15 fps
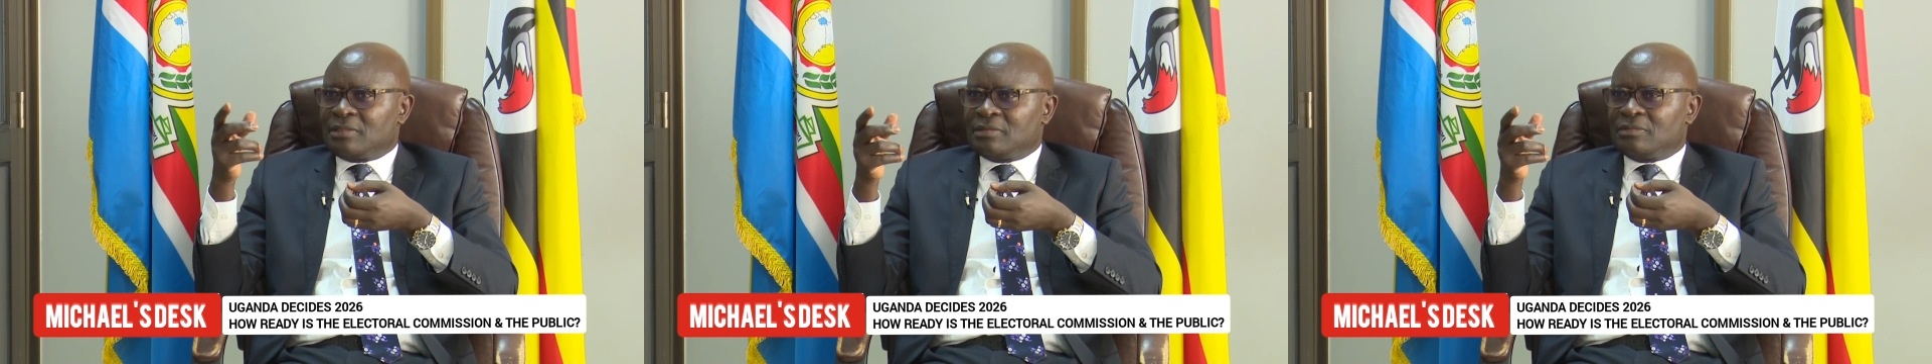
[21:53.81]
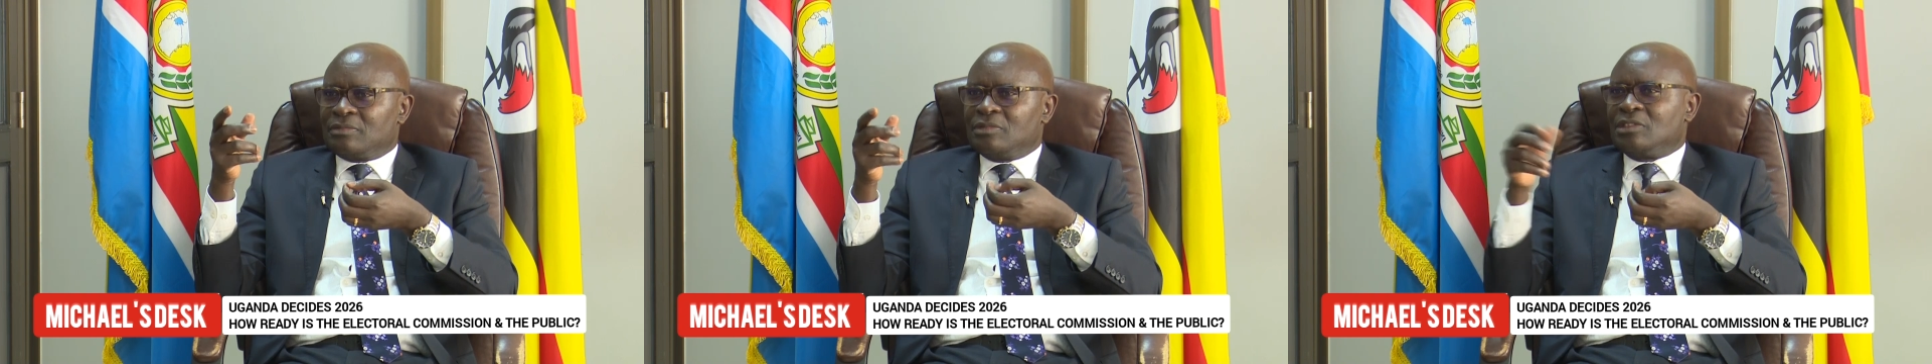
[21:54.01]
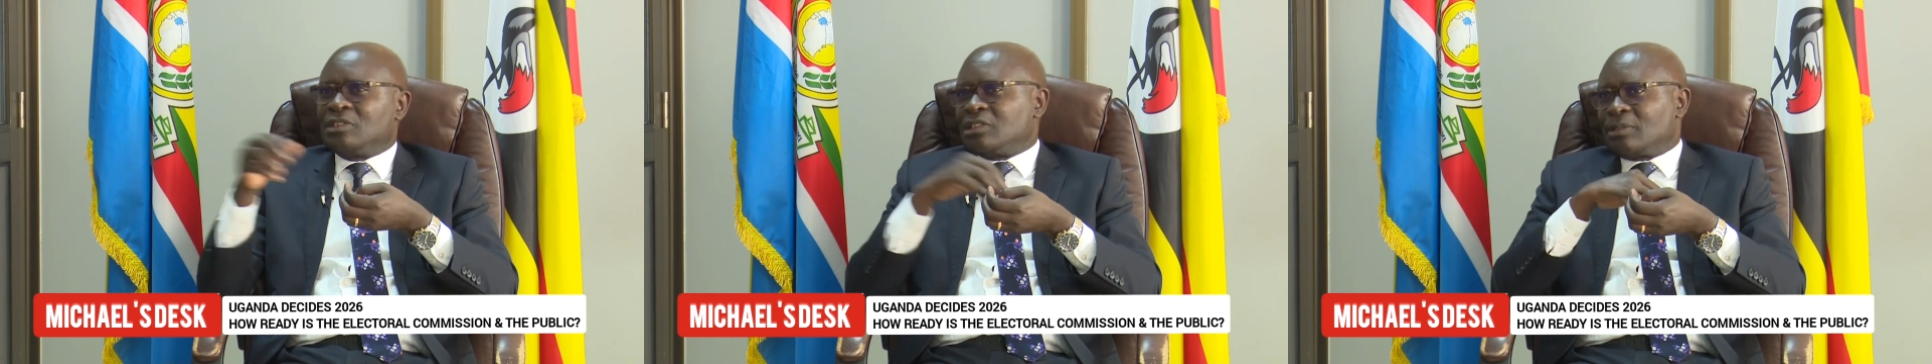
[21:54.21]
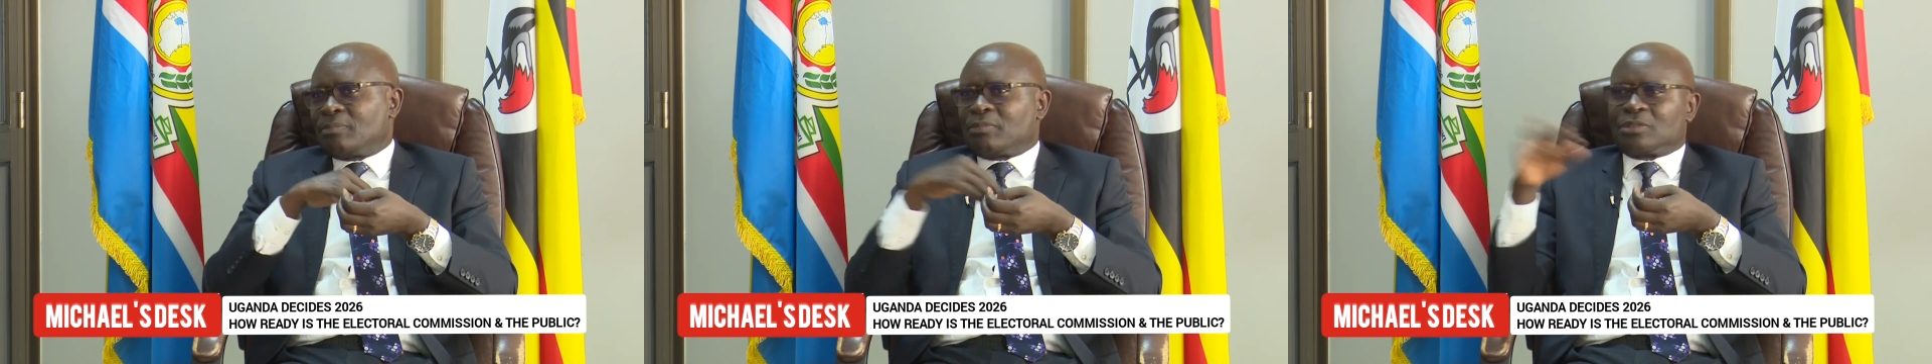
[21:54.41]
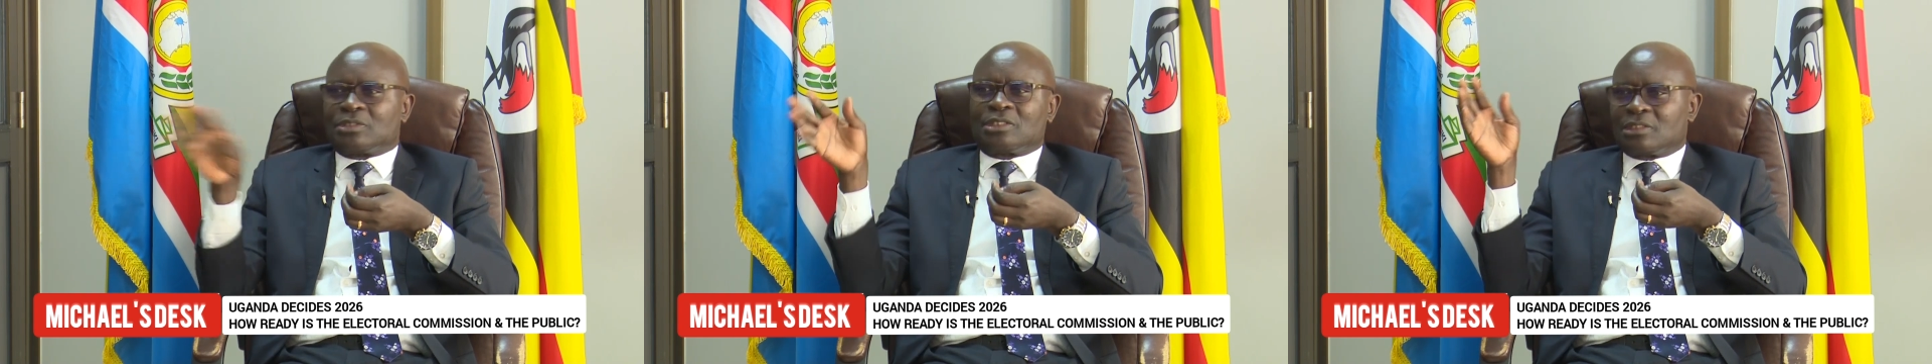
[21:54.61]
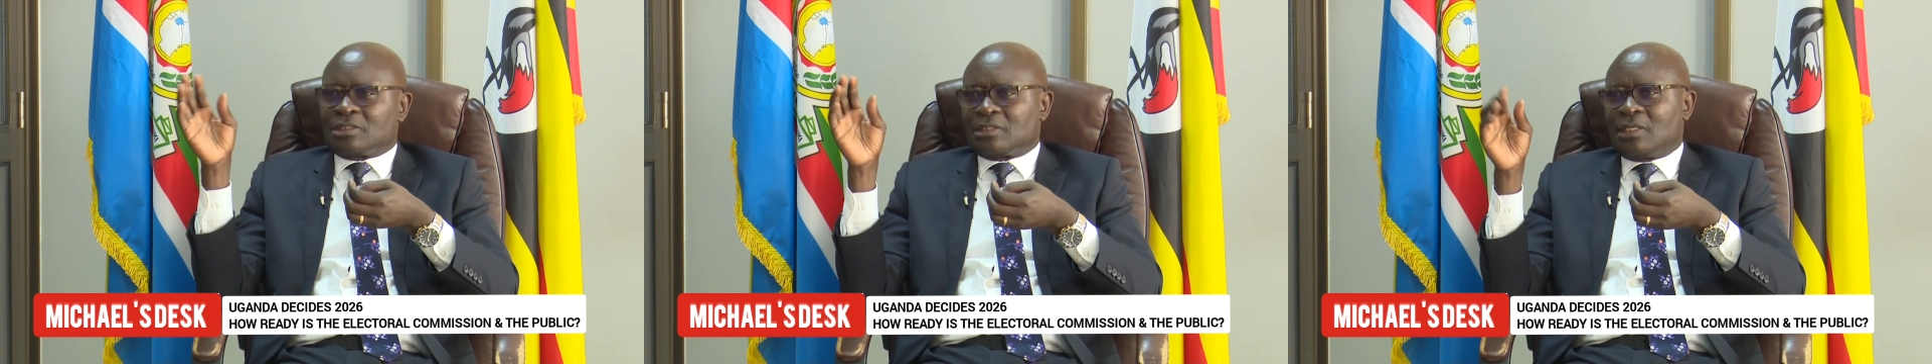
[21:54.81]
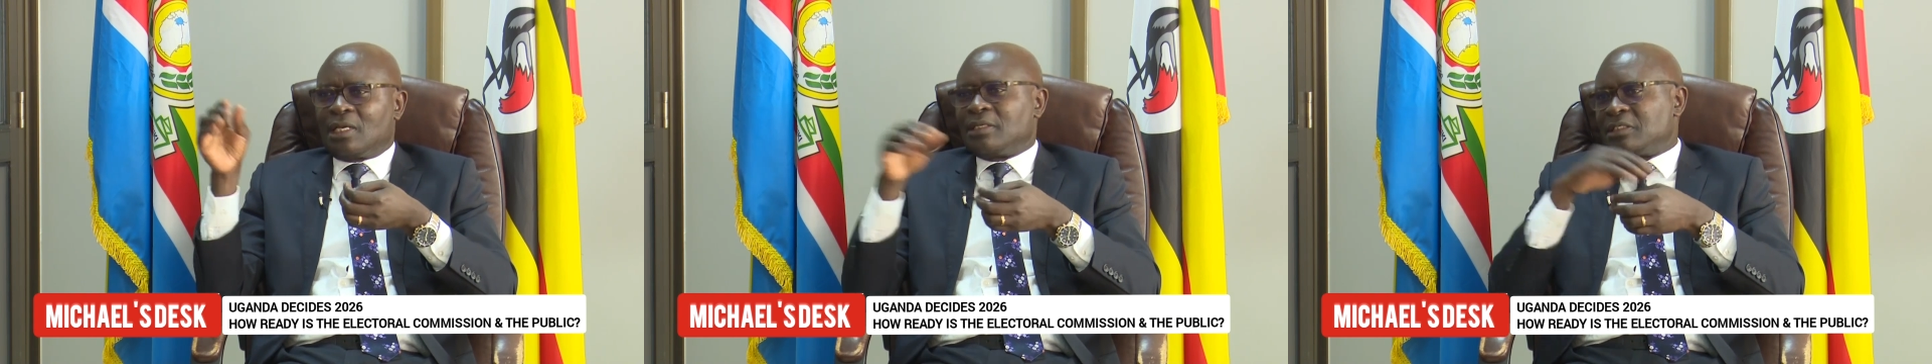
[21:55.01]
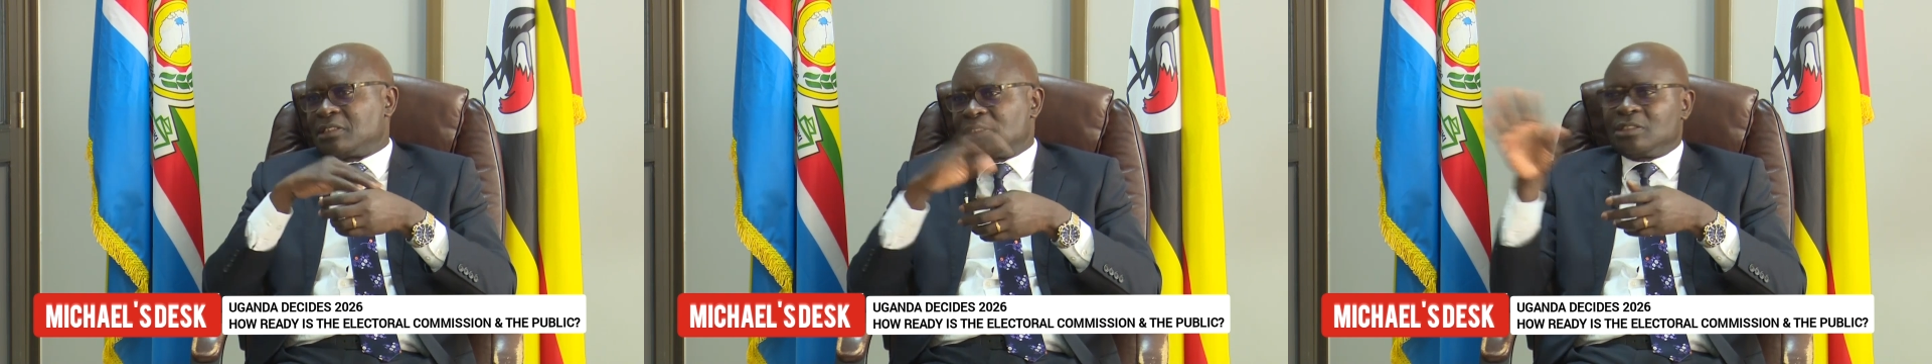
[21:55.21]
It is a process and a
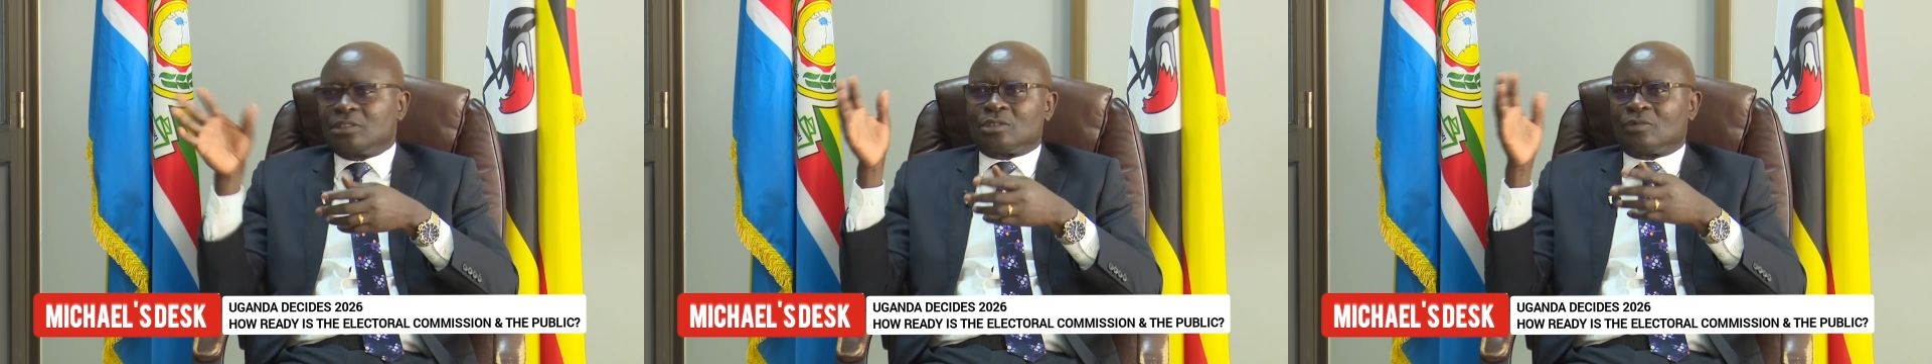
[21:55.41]
series of